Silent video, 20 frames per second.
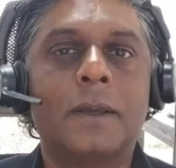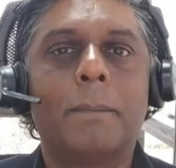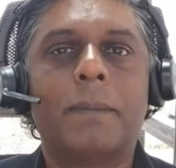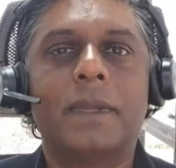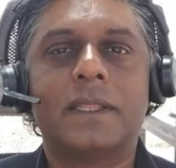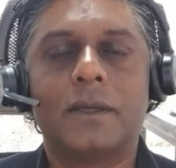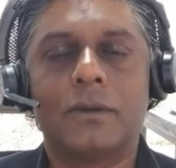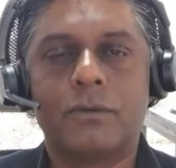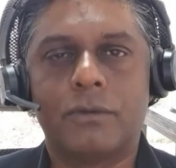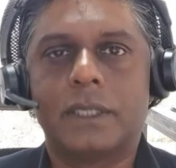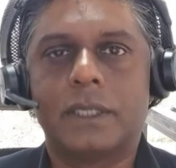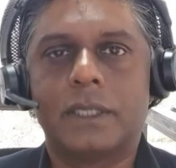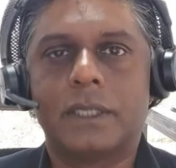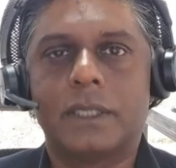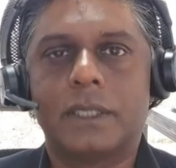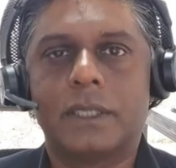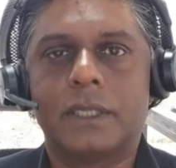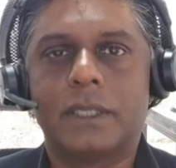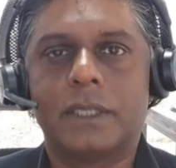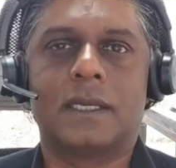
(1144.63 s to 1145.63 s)
But the great
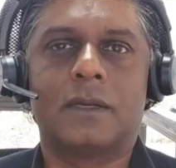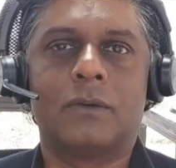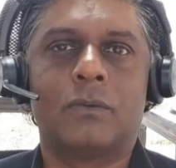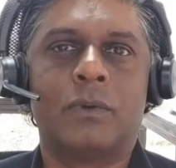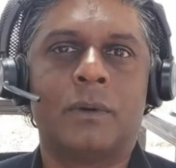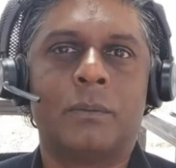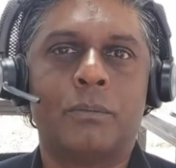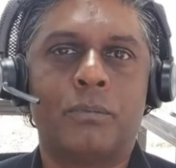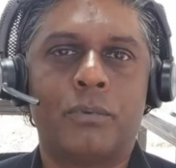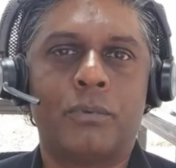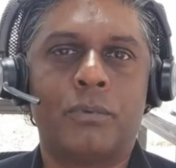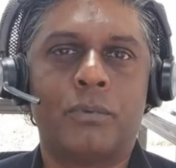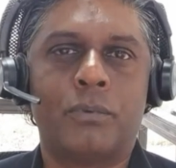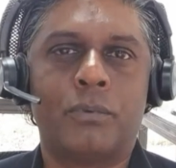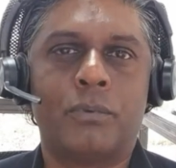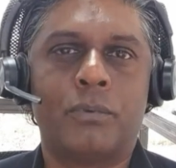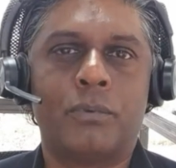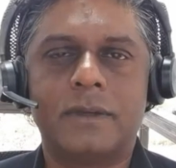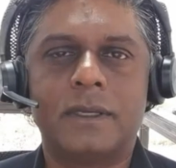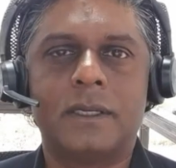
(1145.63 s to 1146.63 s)
news is that we're
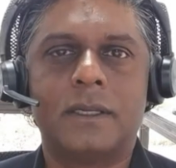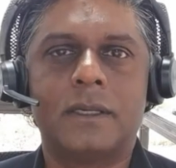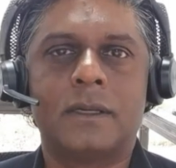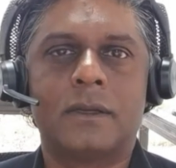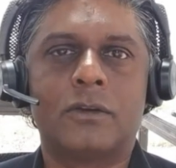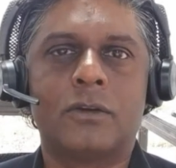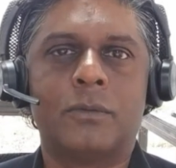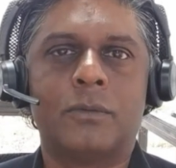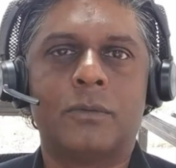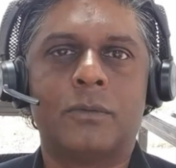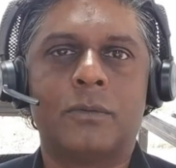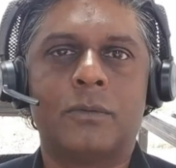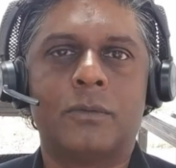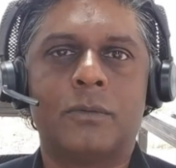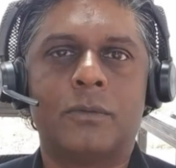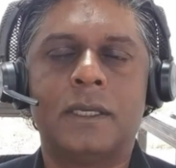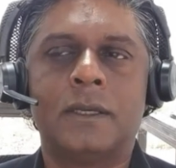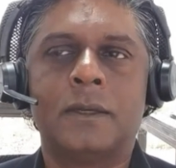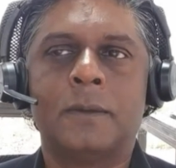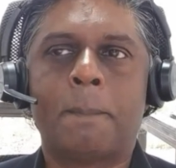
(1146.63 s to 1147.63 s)
brave, and in a
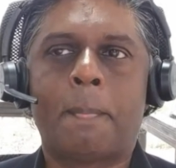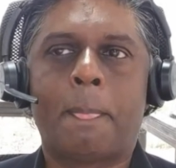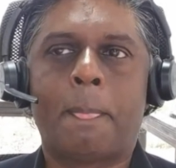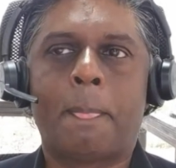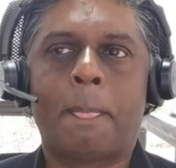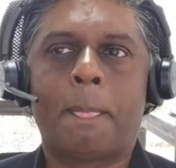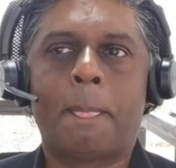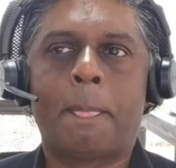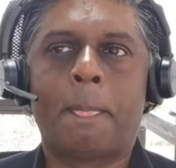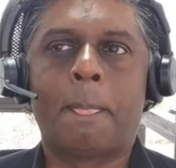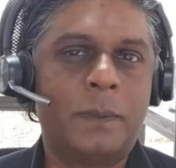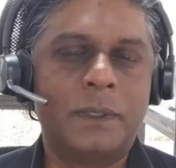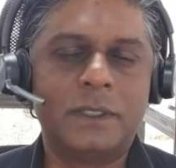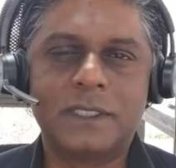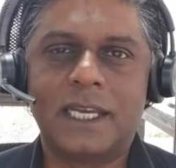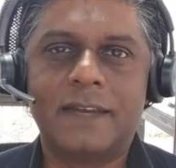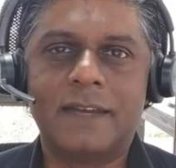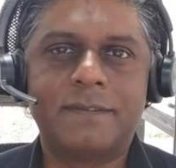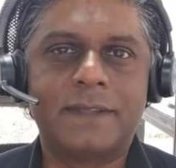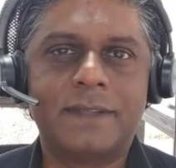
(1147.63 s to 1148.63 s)
community, we're open
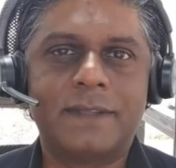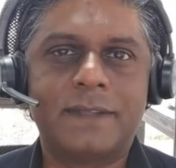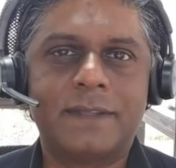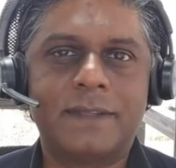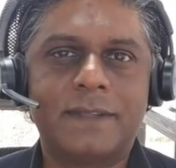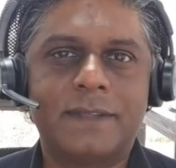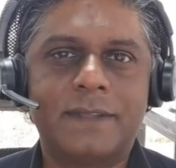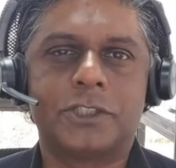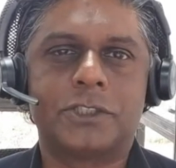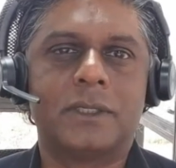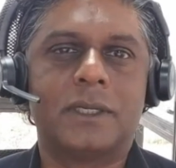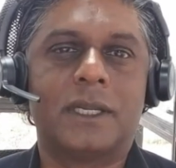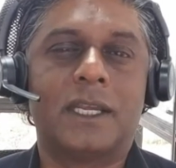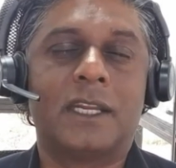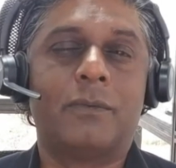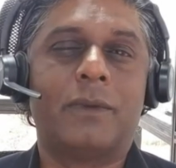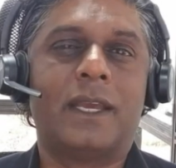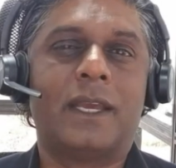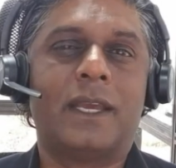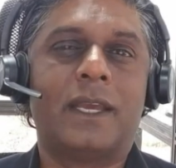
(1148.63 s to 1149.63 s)
to have that discussion, and
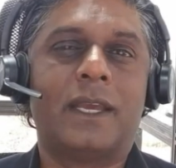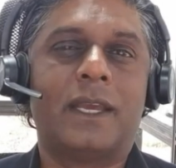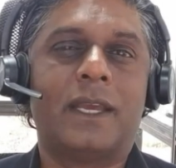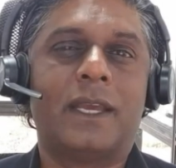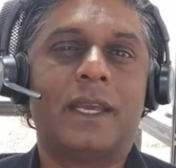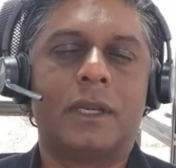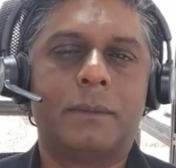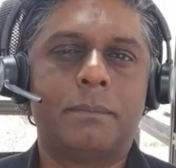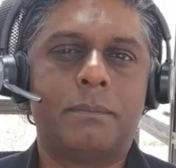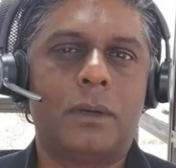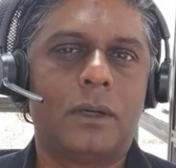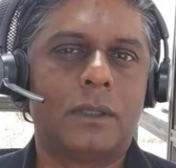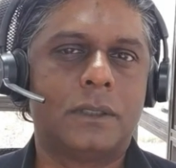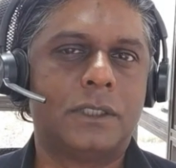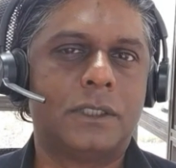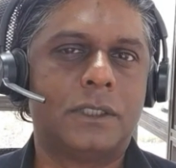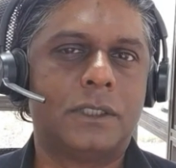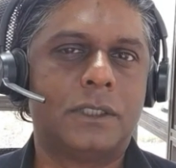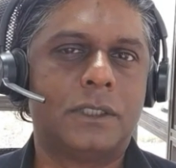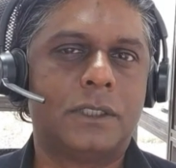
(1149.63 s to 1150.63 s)
we have a great
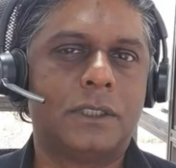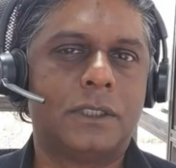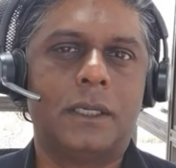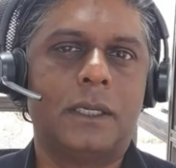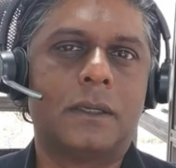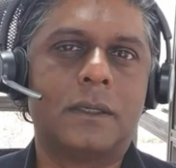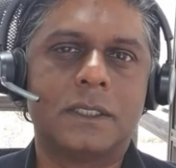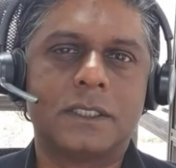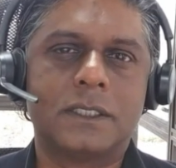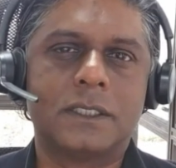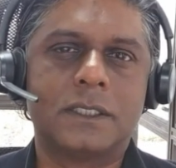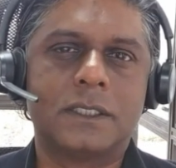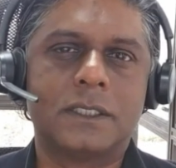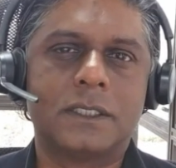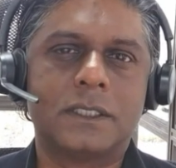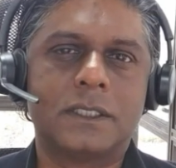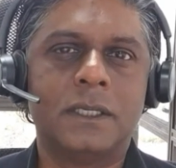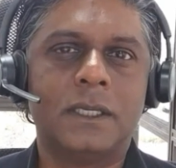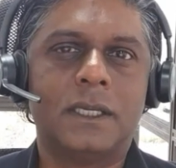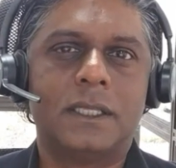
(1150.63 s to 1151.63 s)
partnership and an
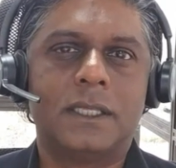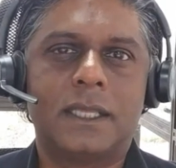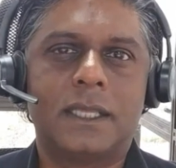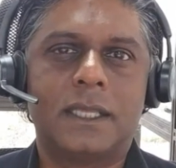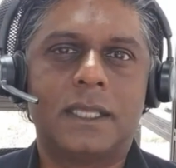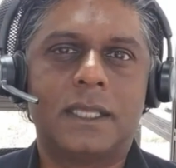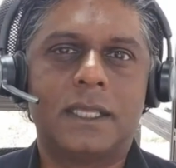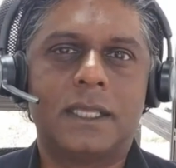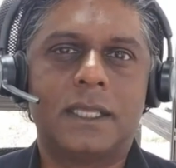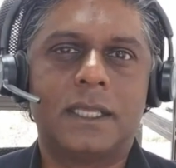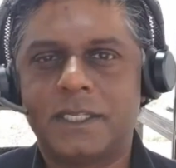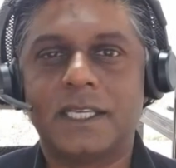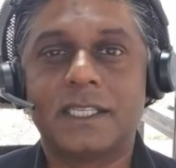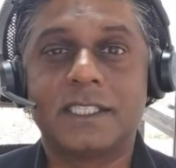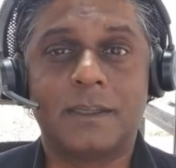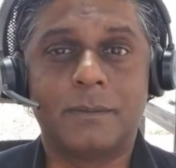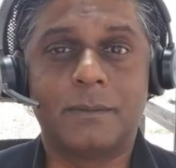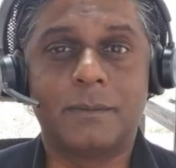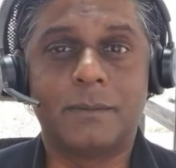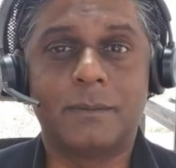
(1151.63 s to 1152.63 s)
ecosystem that also take
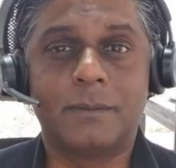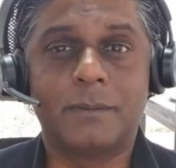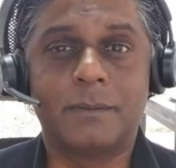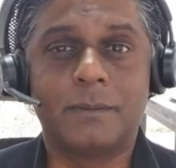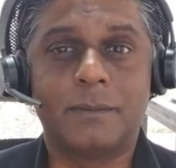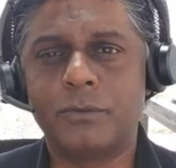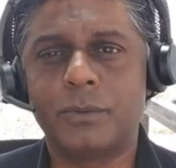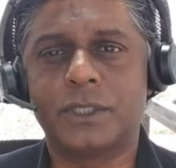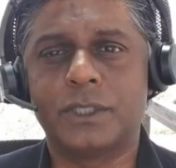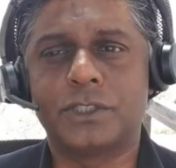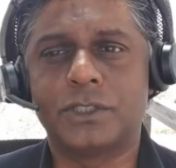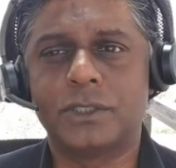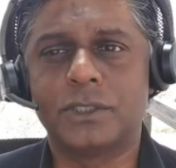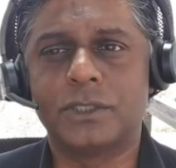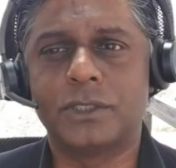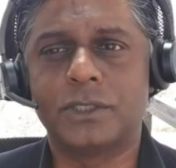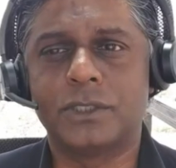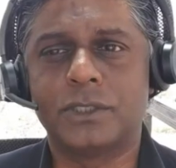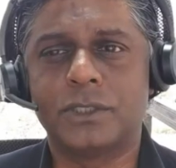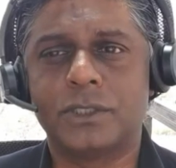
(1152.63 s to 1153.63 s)
some of the tough
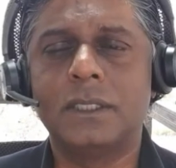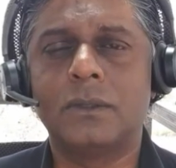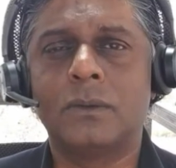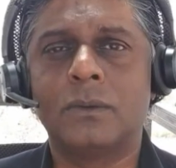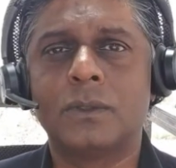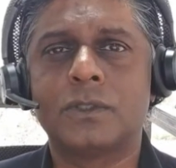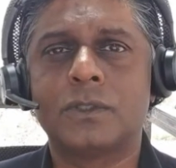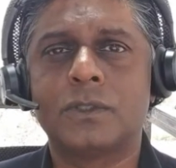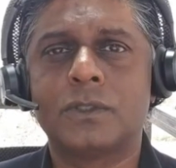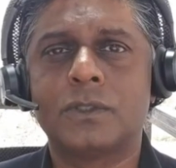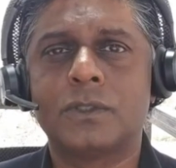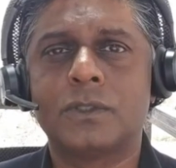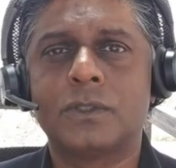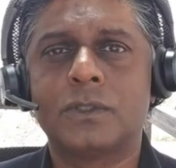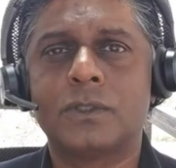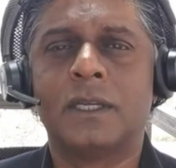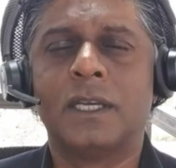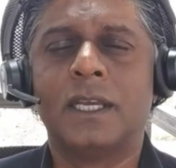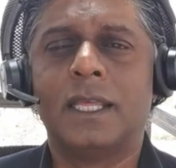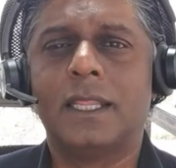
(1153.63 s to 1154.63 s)
questions, right? Also
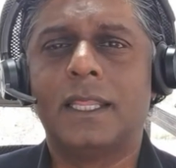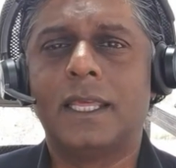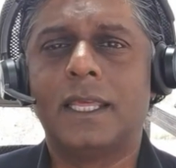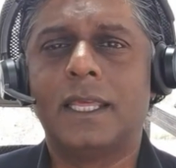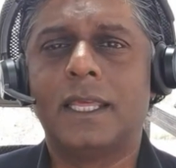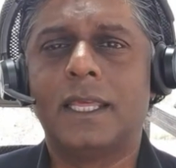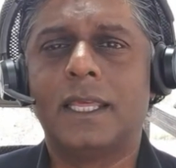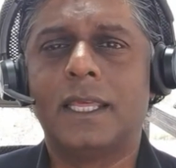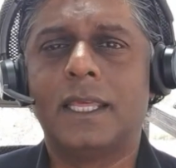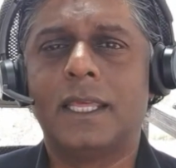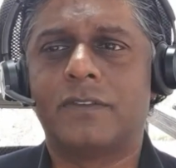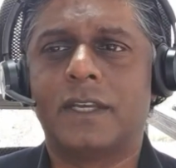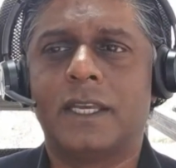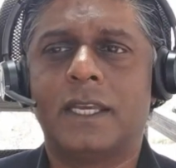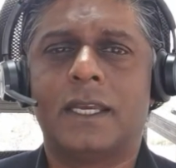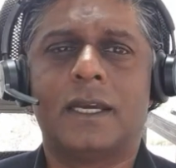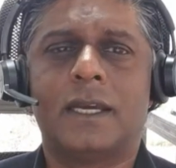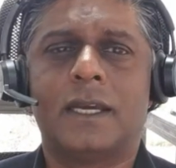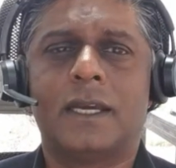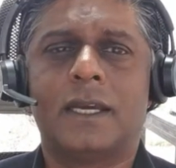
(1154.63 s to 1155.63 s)
about the ethics of
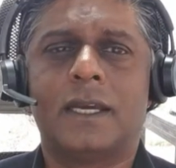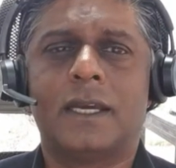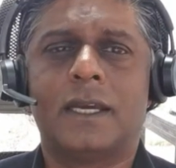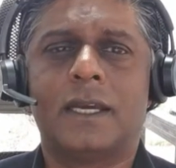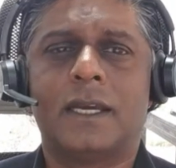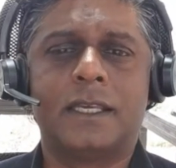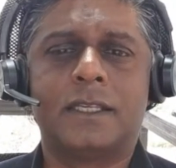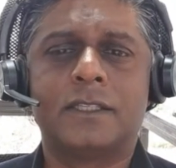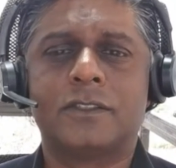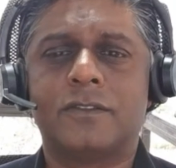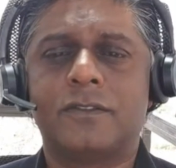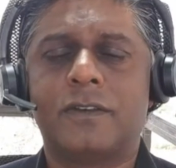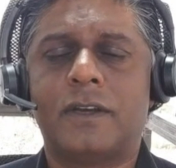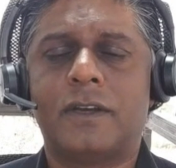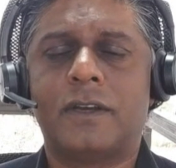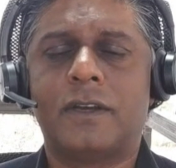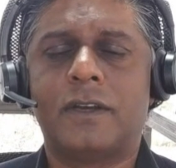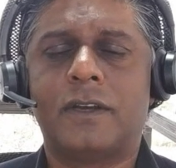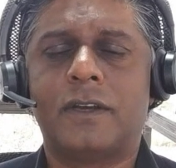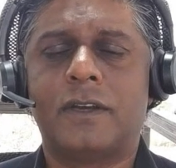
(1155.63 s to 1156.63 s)
AI, the ethics of
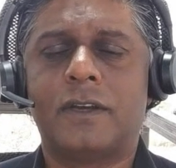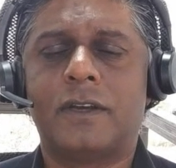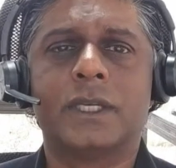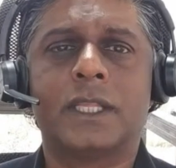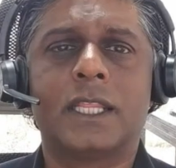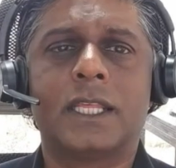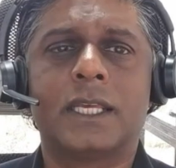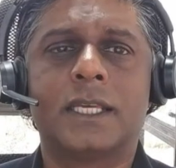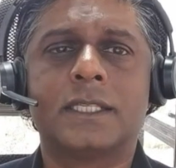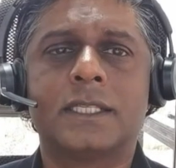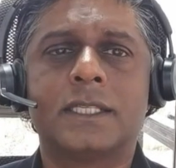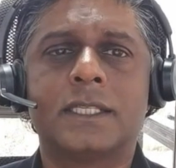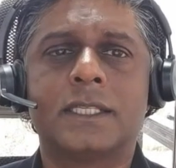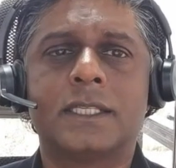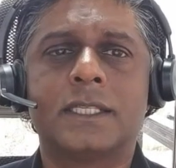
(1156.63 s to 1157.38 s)
how we're doing things.